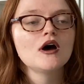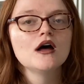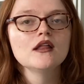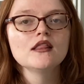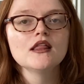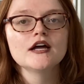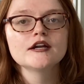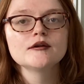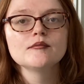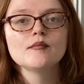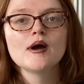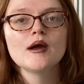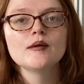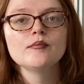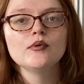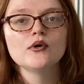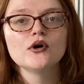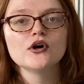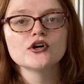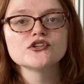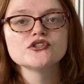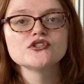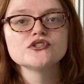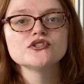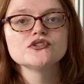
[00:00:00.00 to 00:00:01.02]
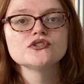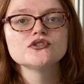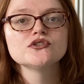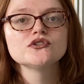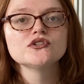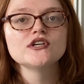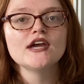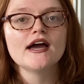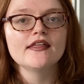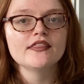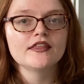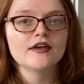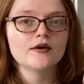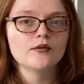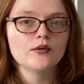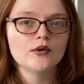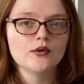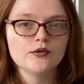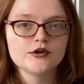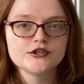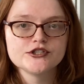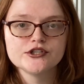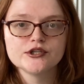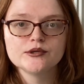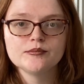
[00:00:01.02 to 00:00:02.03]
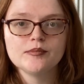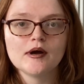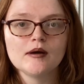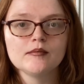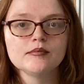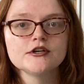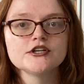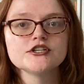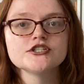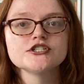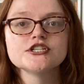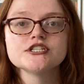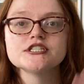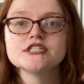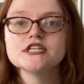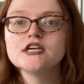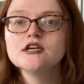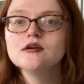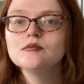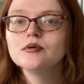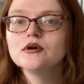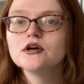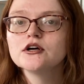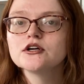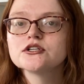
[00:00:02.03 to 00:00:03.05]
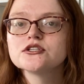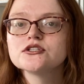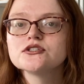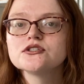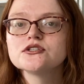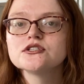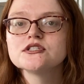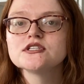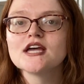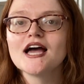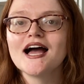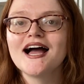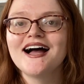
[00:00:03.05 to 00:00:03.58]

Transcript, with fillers: A lot of my books, yeah, they were originally published as ebooks